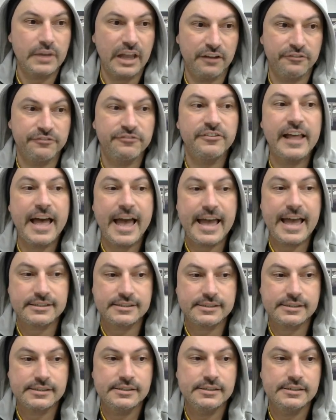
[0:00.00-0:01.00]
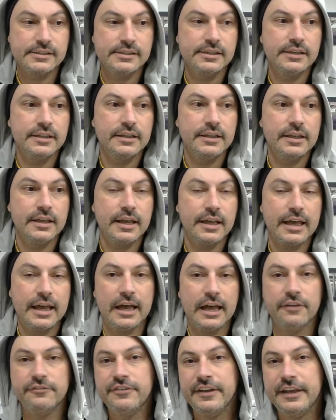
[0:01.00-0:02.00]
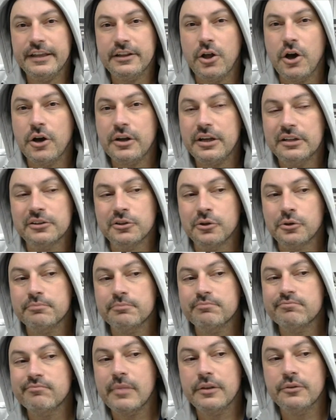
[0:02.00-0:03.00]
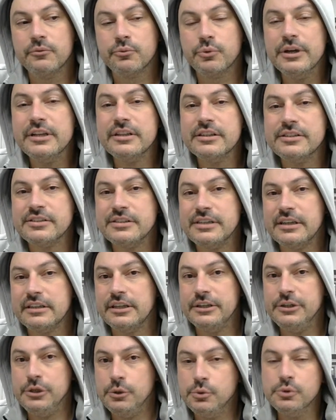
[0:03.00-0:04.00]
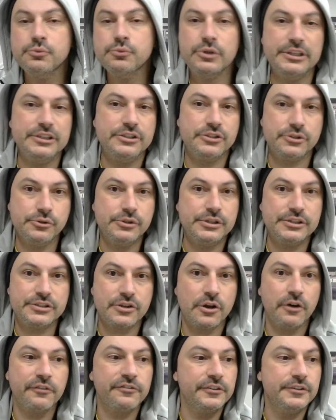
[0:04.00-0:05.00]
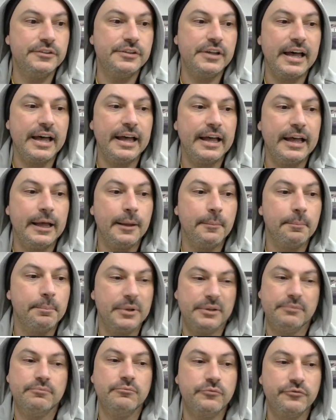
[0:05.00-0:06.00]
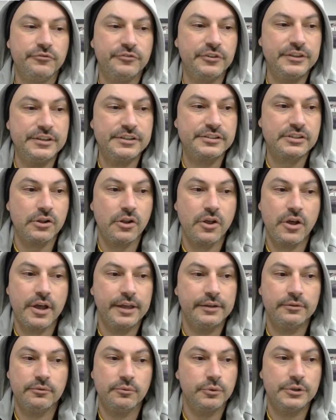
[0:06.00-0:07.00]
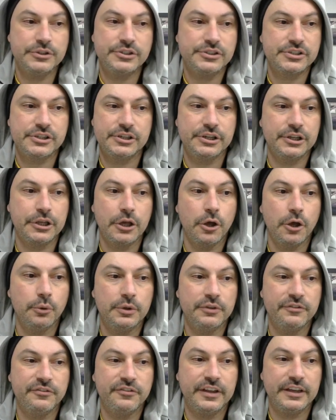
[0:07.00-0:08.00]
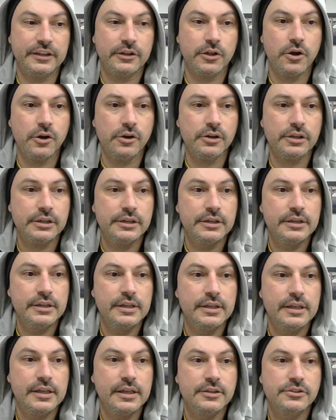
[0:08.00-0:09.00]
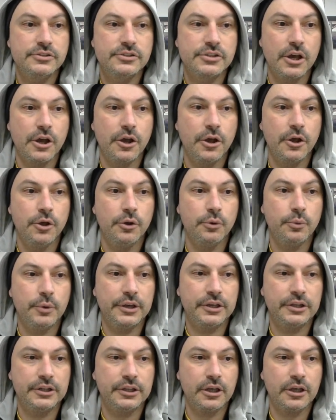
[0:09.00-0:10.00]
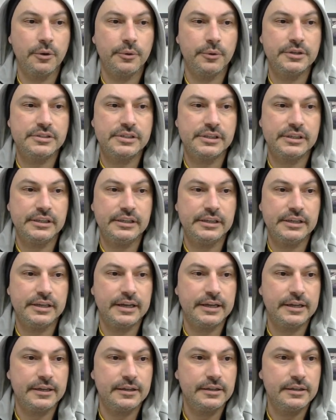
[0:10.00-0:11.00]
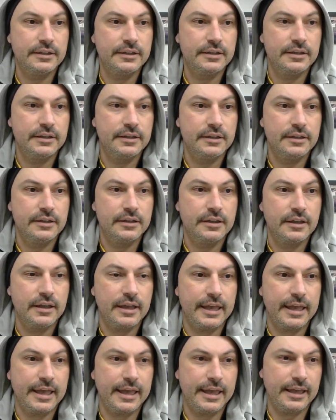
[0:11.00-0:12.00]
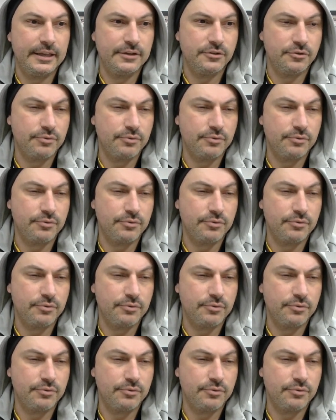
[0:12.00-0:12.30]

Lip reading: flat Vlog. Look, realistically, you wouldn't really do this often, but for this client, we're just going to go with Vlog. So we're going to go into here and